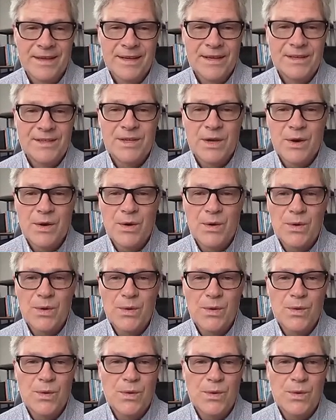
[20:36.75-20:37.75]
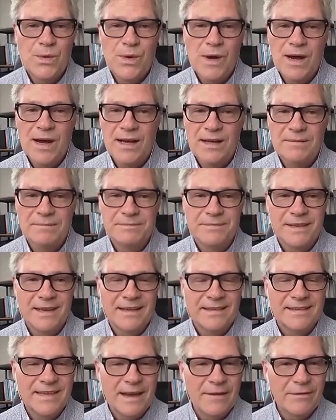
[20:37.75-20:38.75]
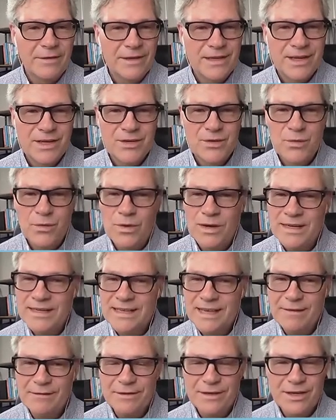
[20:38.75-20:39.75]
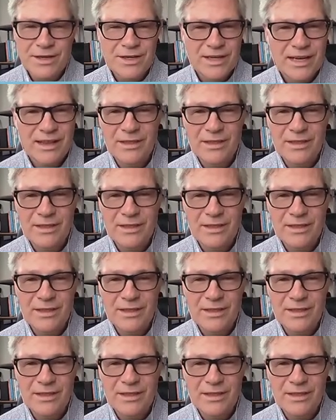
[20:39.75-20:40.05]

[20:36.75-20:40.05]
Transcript: So one definition,